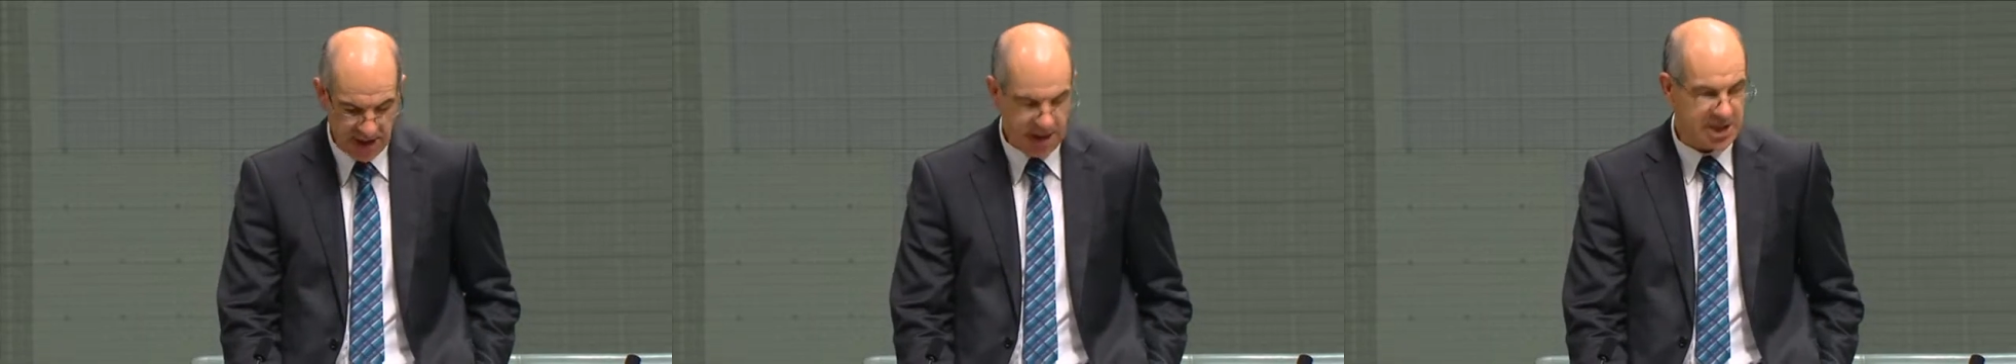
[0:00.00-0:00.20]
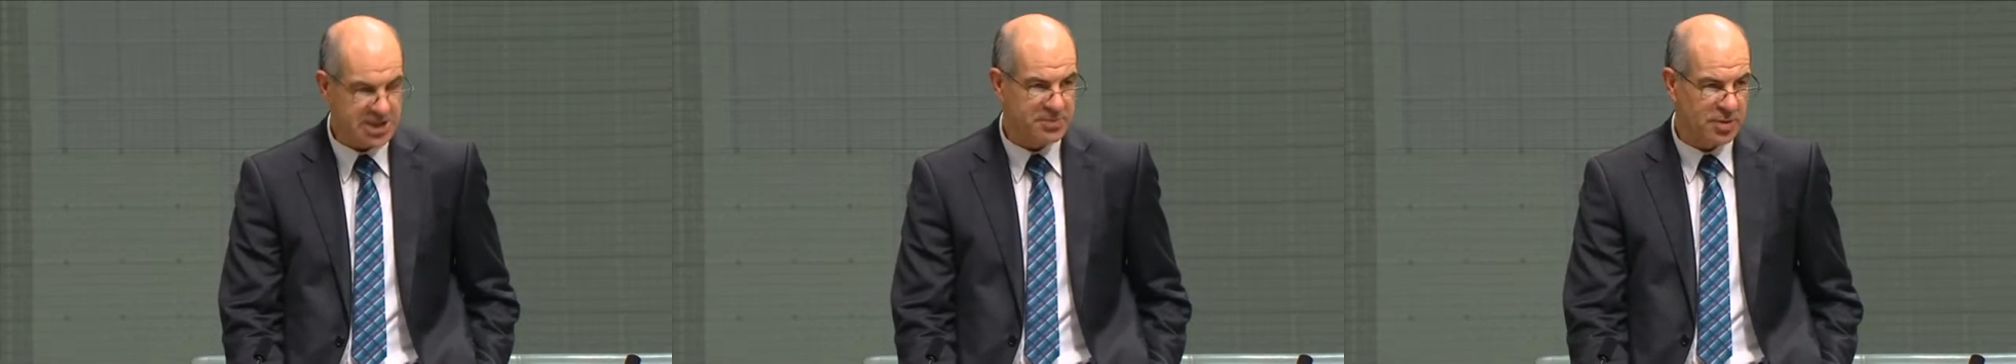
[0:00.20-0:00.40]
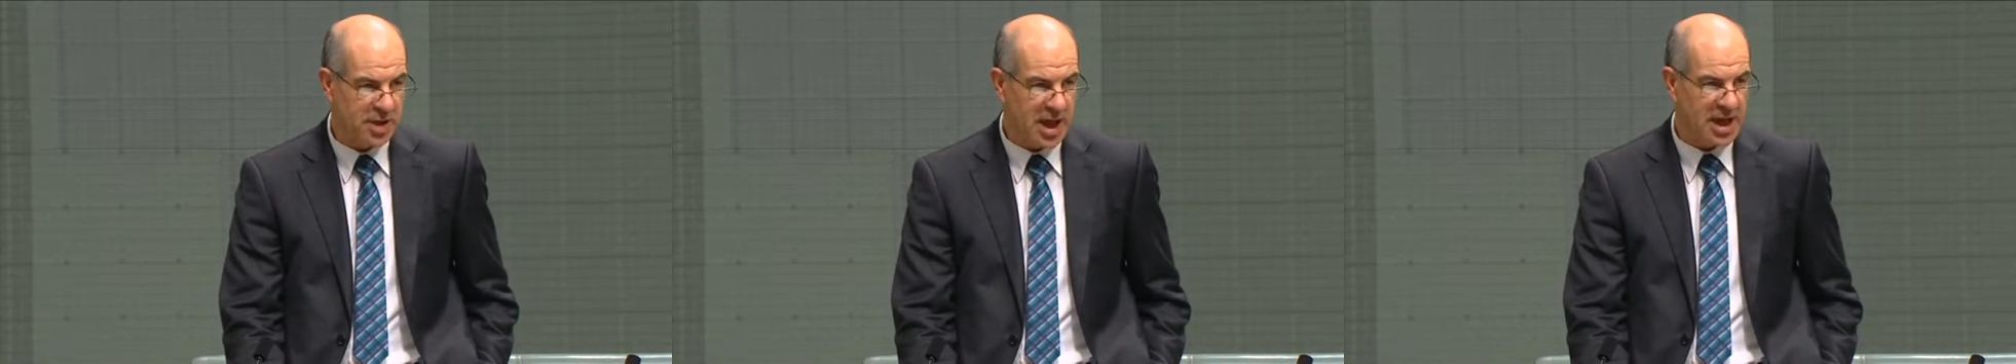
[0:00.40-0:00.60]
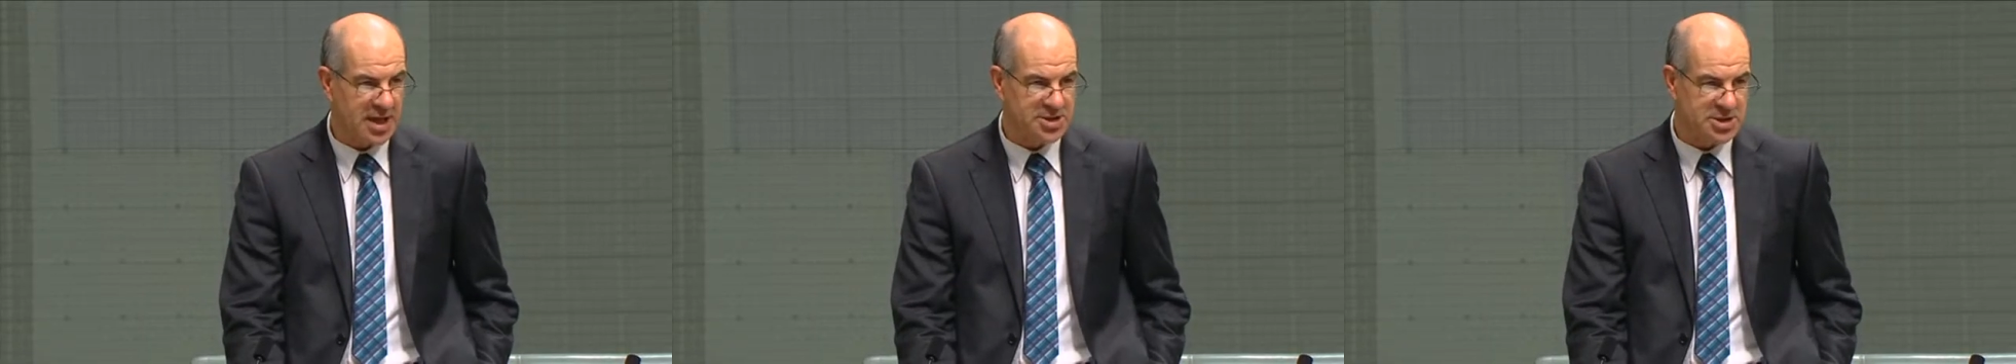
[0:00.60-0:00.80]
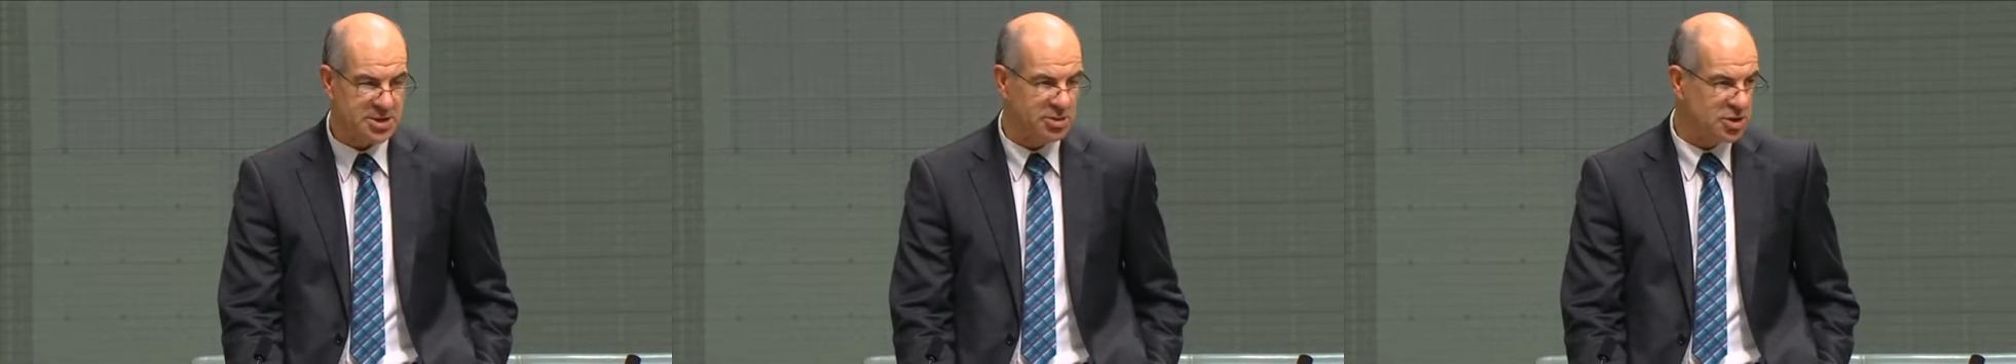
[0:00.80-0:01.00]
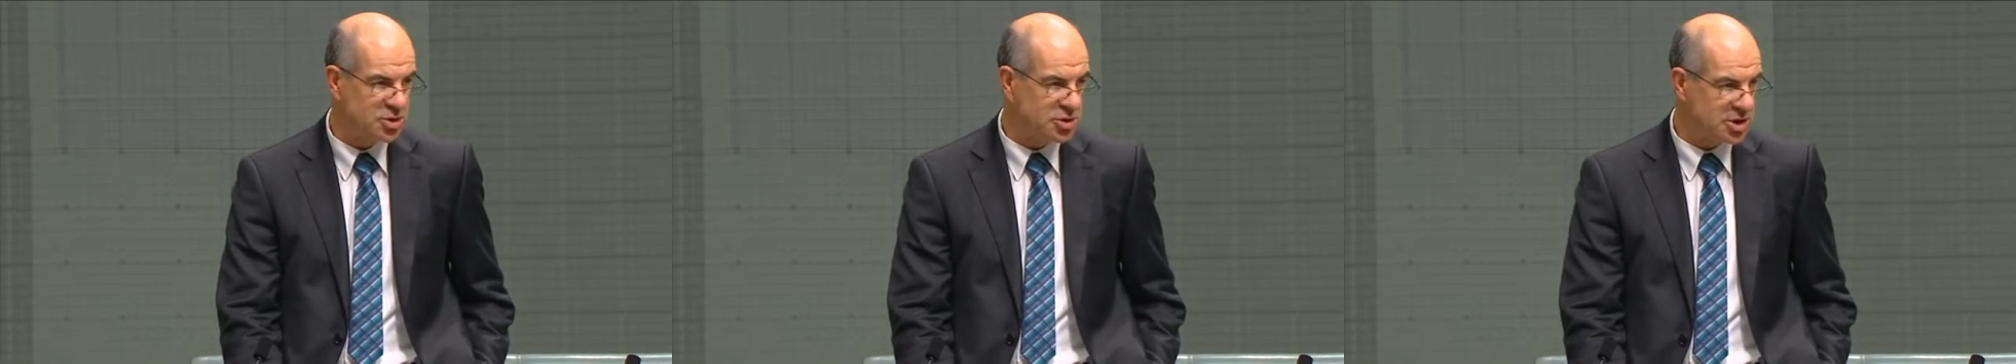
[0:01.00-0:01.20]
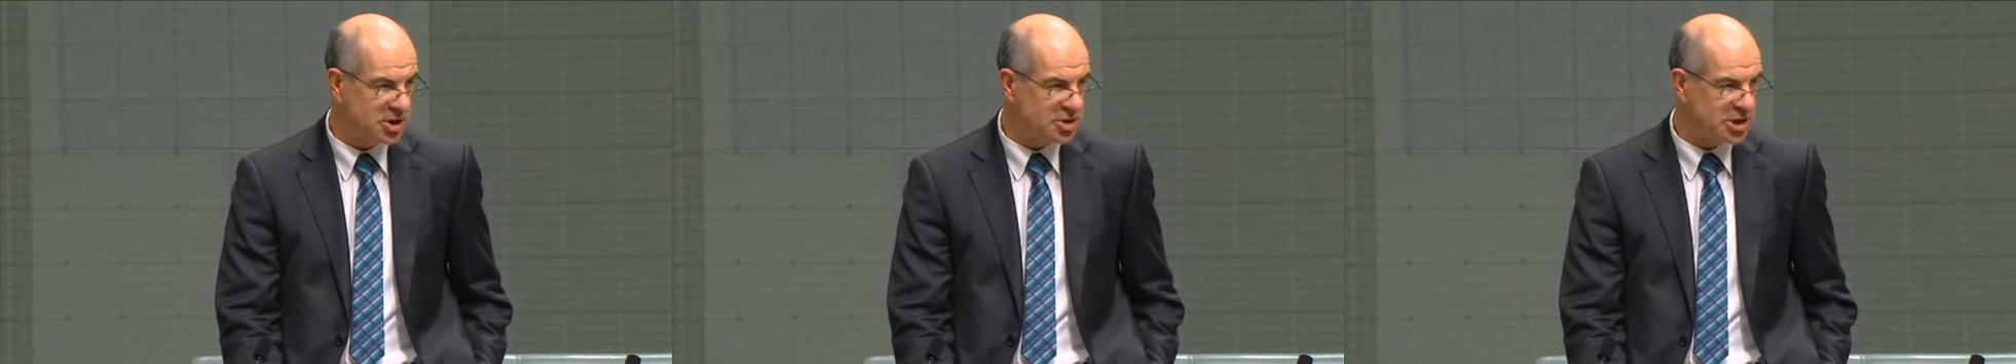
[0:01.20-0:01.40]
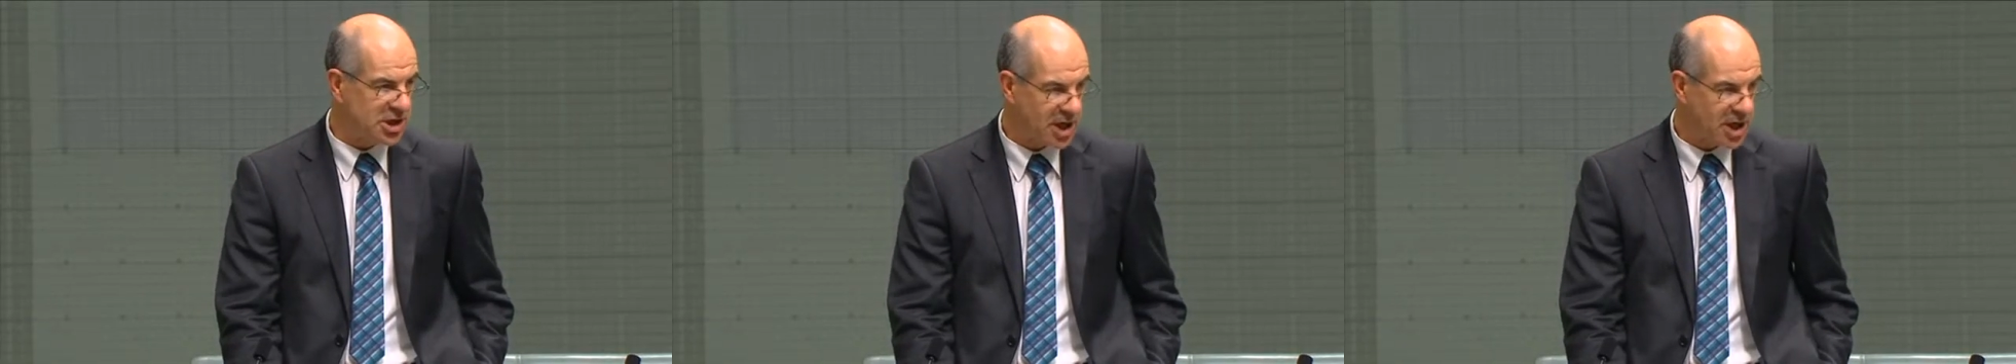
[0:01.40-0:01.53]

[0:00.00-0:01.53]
its plans to introduce a